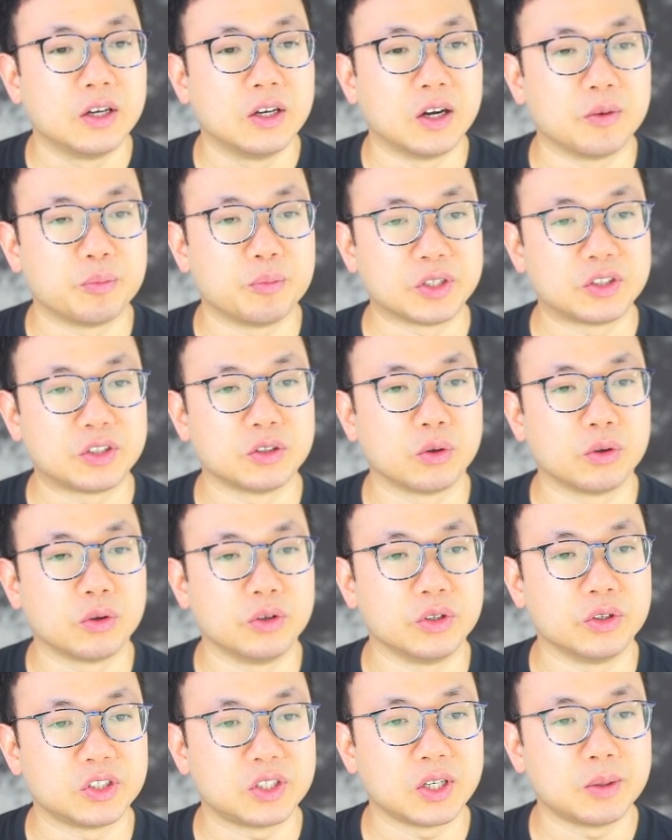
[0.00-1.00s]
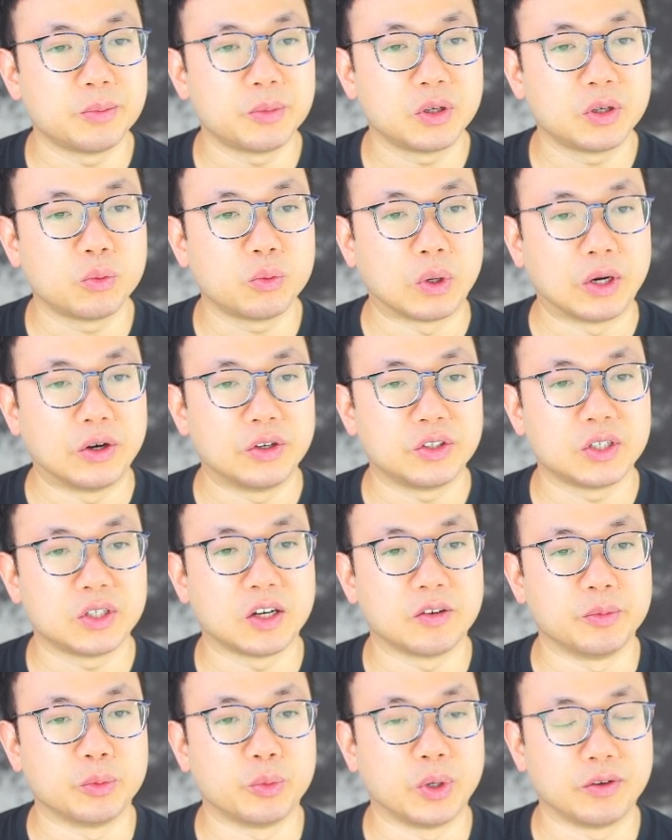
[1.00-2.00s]
I placed an order in December. Where is it?
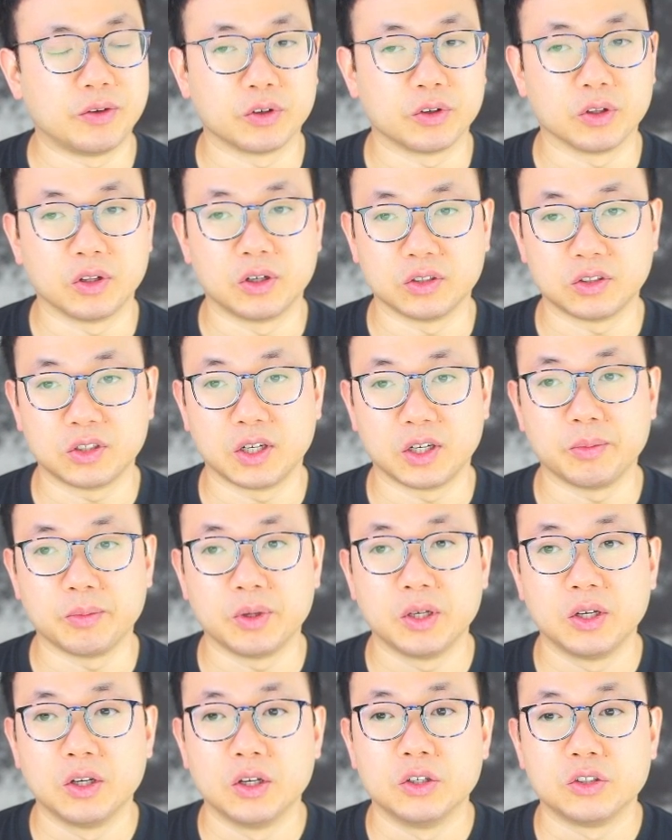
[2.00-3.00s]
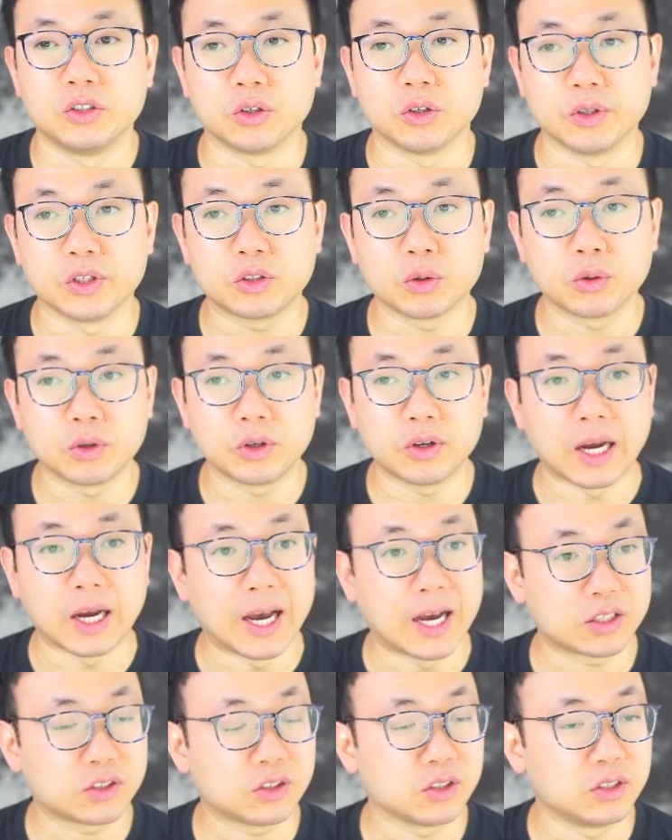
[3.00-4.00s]
I've been waiting for a long time. So this order
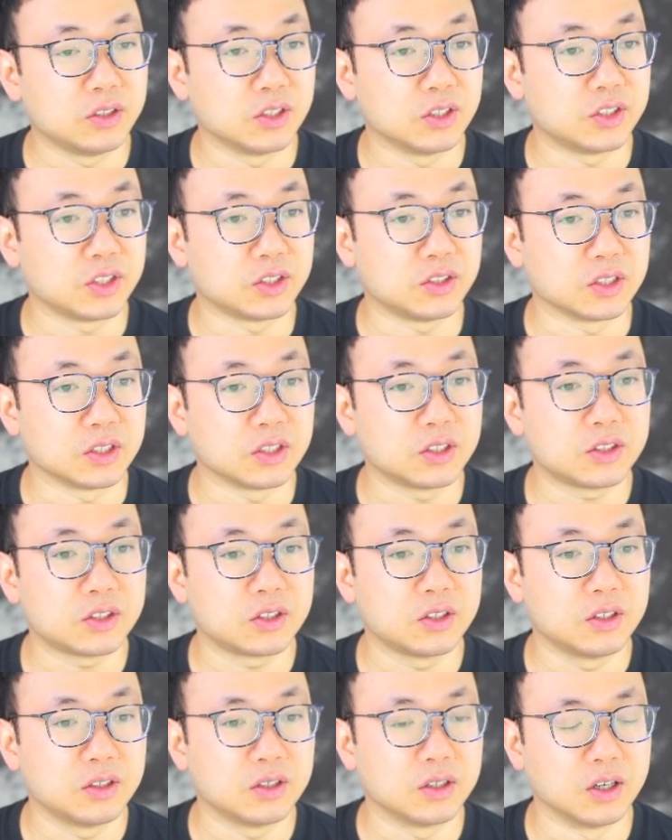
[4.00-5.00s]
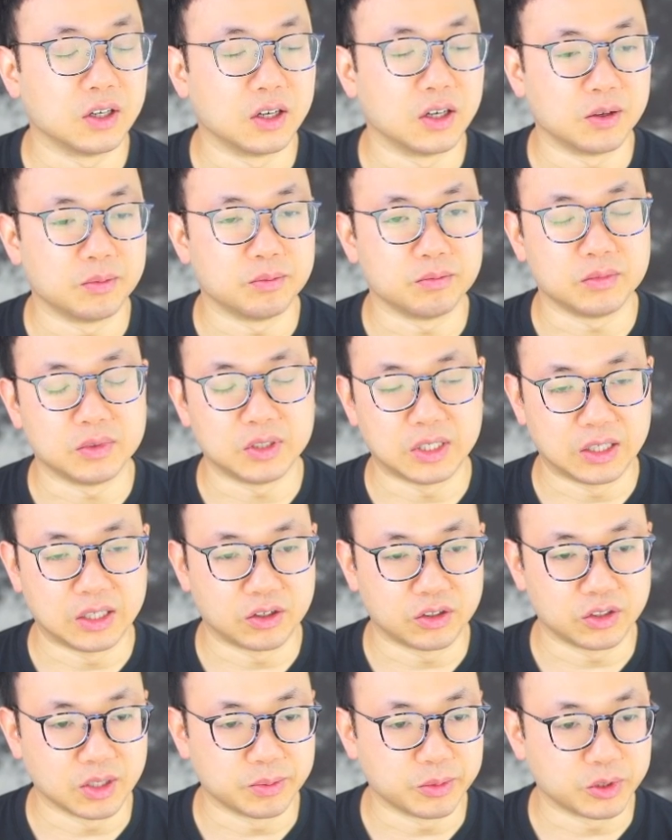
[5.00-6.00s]
actually does exist in
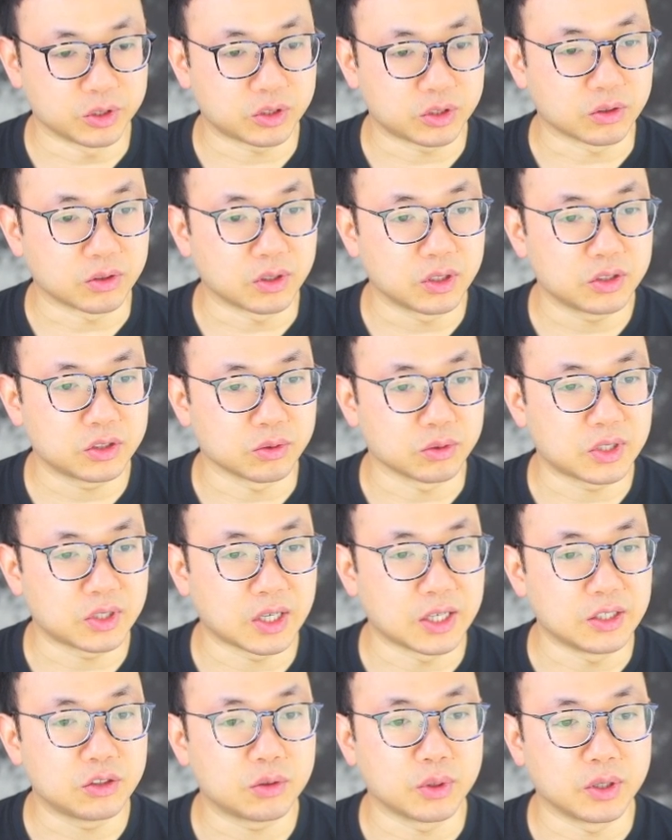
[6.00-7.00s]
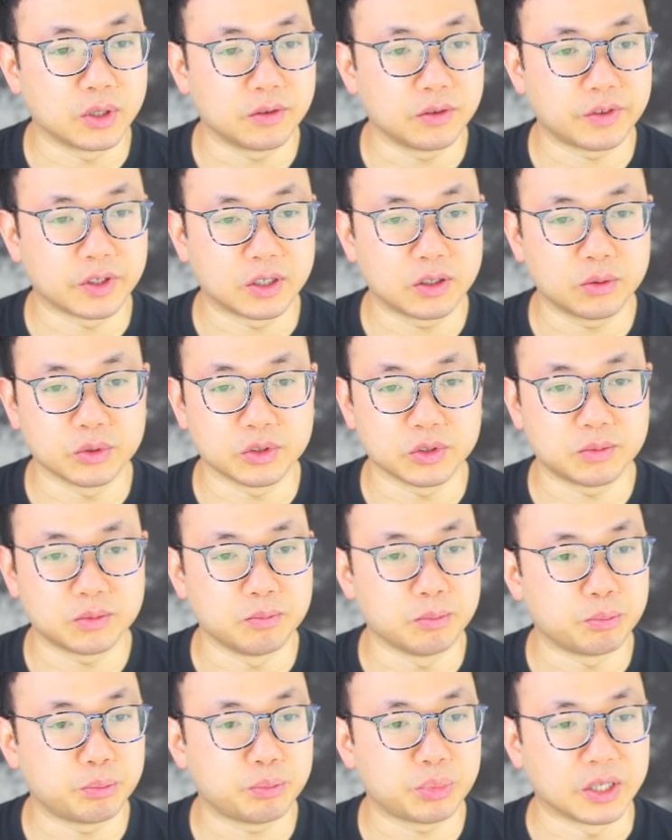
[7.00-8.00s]
our demo store. So 1012 here was
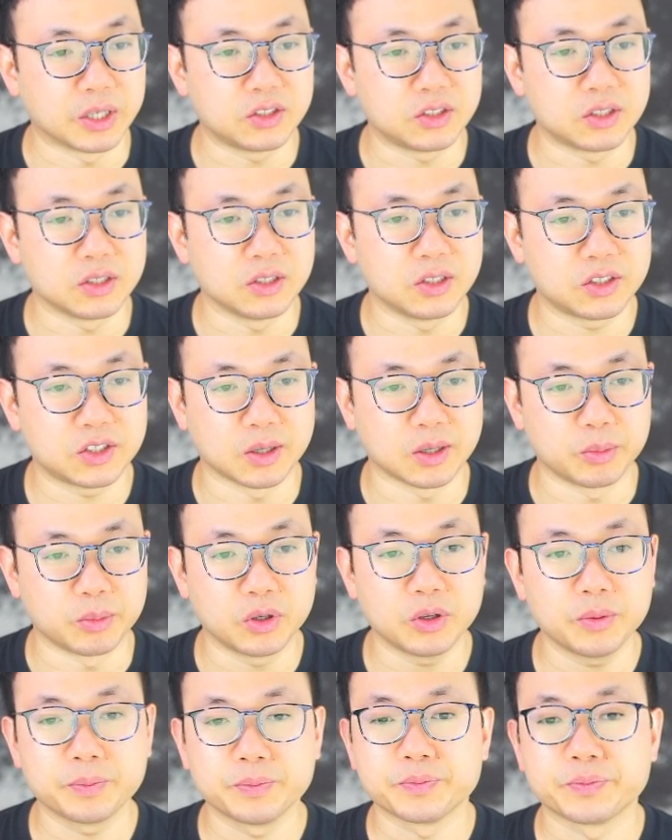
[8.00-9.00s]
placed in December.